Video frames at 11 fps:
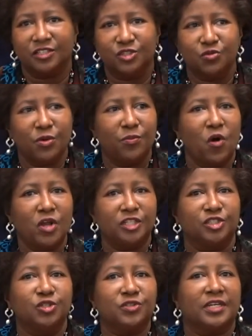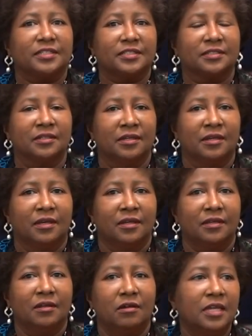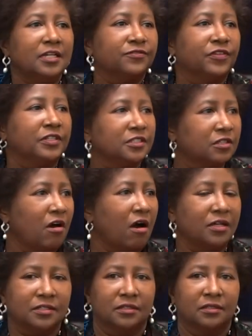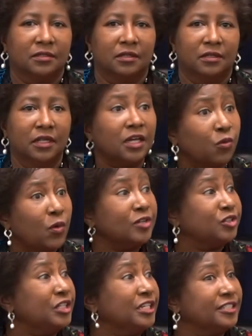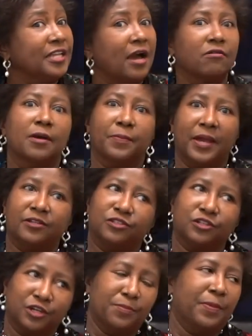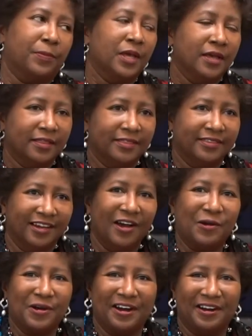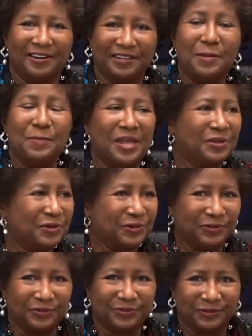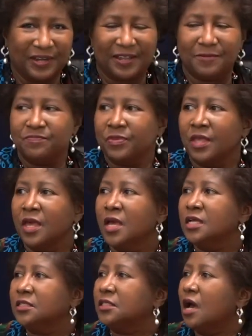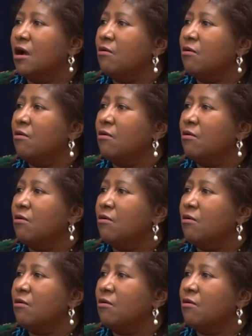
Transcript: you were born to do this, yes, Venus lost. Look at where she is now compared to her competitor, right? So